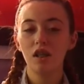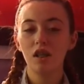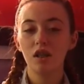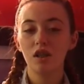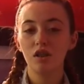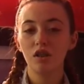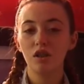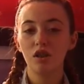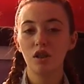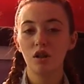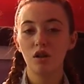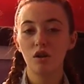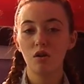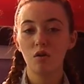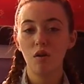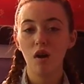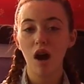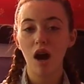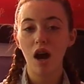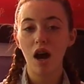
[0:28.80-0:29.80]

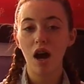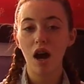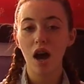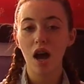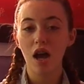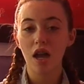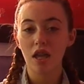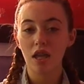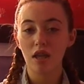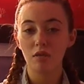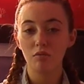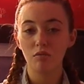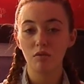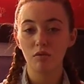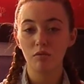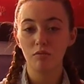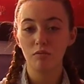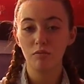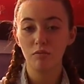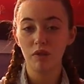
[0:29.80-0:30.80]
So I
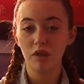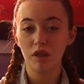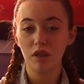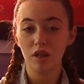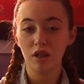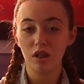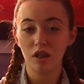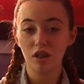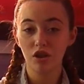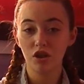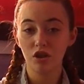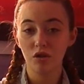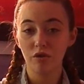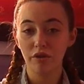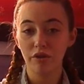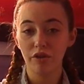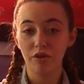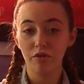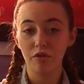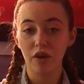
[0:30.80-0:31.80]
will be showing
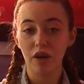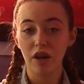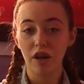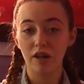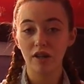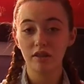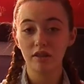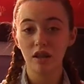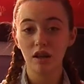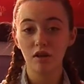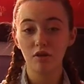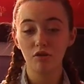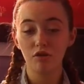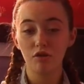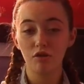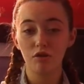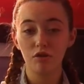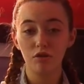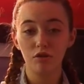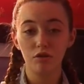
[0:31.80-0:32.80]
you guys how
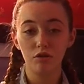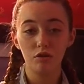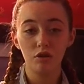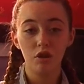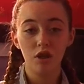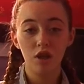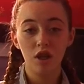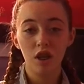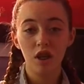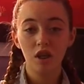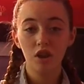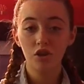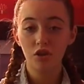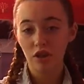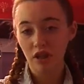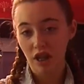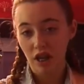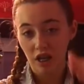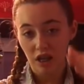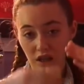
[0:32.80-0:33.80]
to
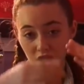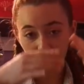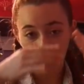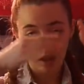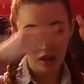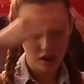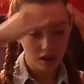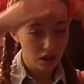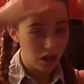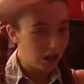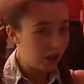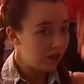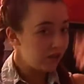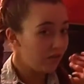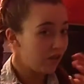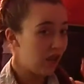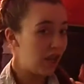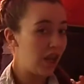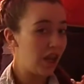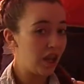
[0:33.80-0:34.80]
create this kind of
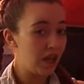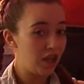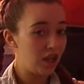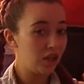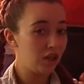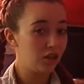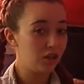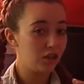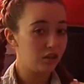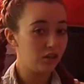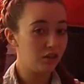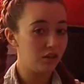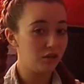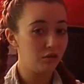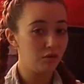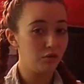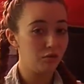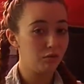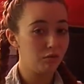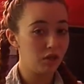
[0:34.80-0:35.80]

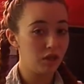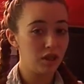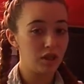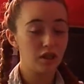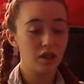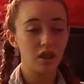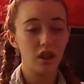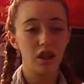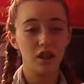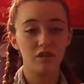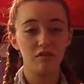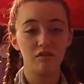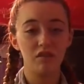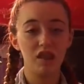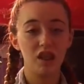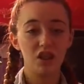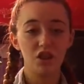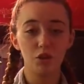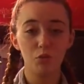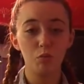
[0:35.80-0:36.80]
hairdo, this kind of
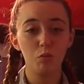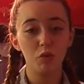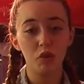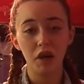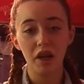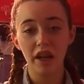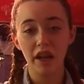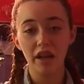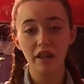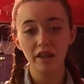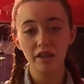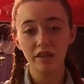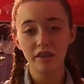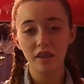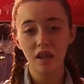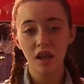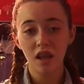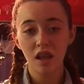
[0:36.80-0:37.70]
Dutch braids.